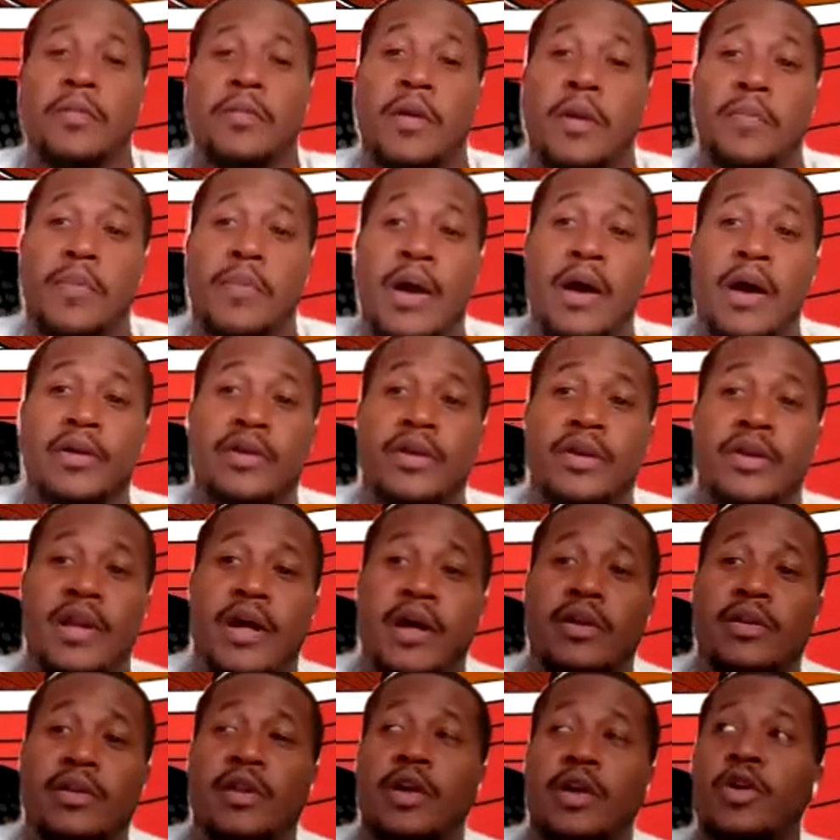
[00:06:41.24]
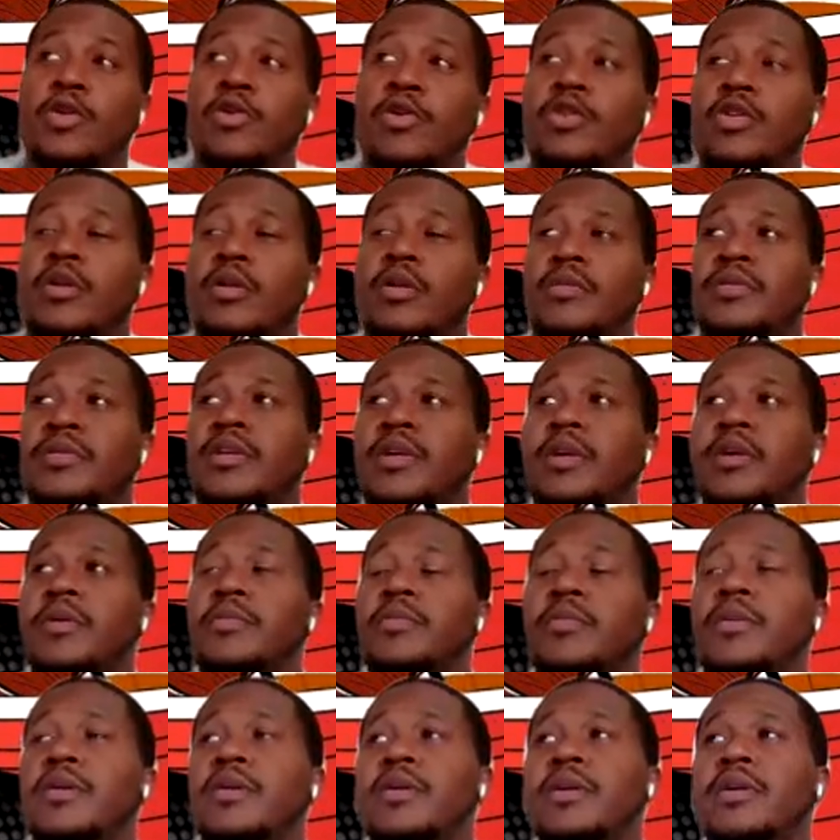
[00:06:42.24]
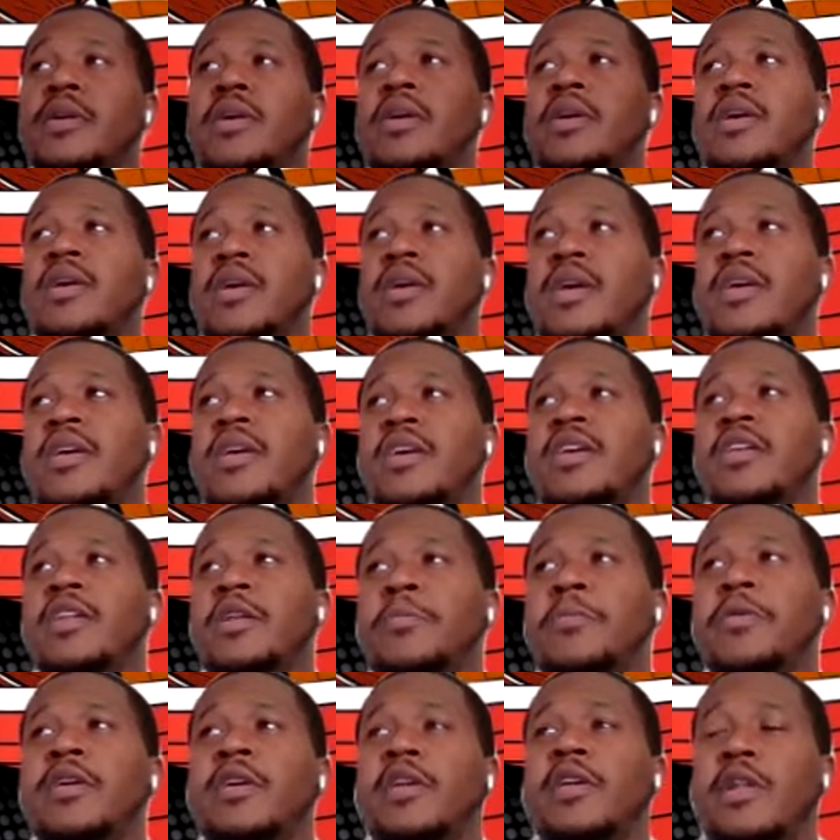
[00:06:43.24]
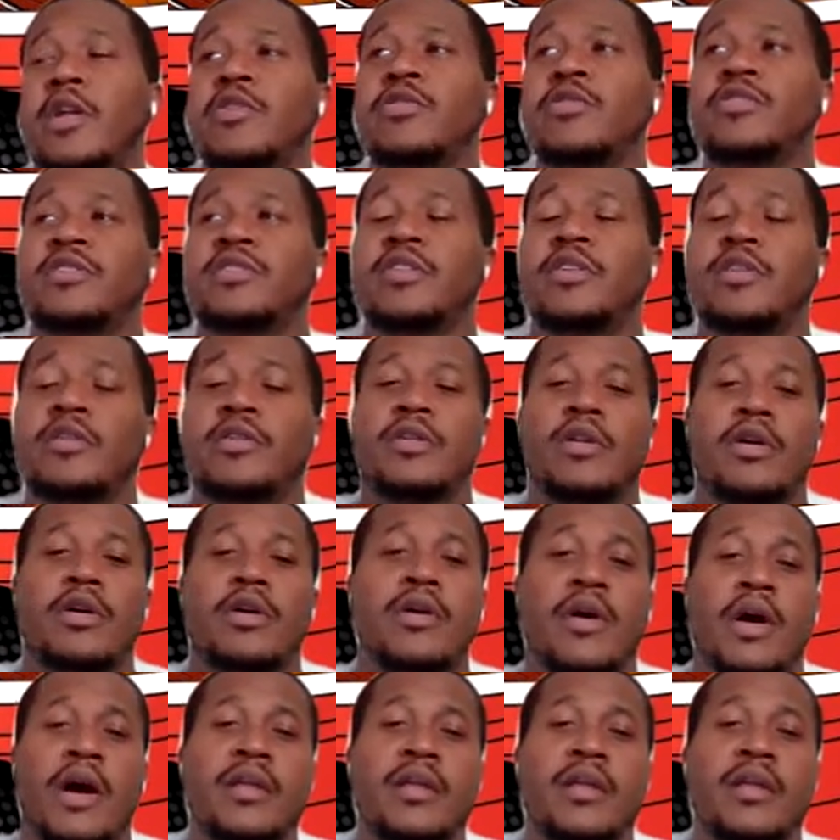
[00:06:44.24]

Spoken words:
and pound it down low, you know what I'm saying? But it'll be close still though.